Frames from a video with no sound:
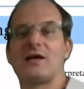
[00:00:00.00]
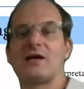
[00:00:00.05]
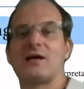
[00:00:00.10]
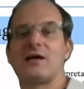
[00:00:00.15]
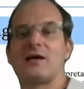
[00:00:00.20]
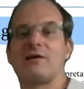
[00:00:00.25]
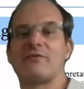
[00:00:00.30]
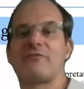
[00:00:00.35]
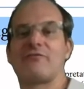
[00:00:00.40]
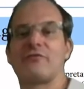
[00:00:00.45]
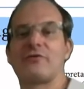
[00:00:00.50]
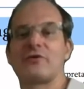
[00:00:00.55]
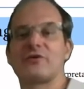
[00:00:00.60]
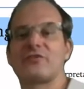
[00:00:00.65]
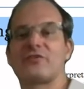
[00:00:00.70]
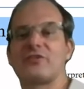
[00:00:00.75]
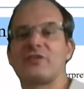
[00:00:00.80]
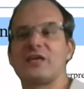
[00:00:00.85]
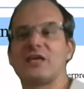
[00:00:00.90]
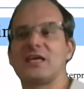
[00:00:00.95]
a first
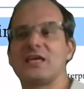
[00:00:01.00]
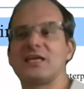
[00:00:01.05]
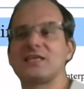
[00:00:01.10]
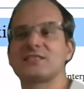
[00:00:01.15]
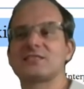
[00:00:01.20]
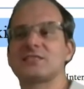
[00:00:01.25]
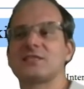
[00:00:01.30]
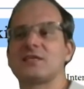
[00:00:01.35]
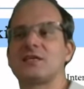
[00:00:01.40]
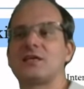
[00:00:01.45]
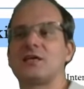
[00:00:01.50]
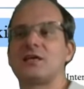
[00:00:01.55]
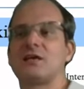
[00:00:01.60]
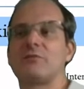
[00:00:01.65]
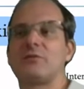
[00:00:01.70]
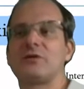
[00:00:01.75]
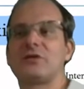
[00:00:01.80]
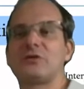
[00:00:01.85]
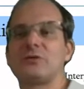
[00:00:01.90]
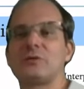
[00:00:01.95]
thing is we
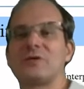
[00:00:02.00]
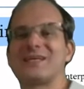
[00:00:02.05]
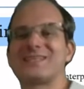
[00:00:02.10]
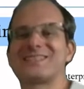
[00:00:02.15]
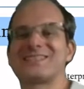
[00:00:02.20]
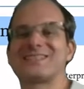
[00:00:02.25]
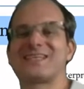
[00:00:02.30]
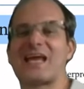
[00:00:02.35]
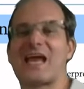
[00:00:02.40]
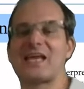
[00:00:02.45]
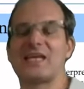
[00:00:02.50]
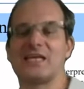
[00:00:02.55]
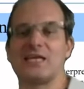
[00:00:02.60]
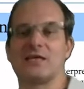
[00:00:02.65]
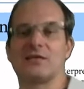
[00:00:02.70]
do a scanning.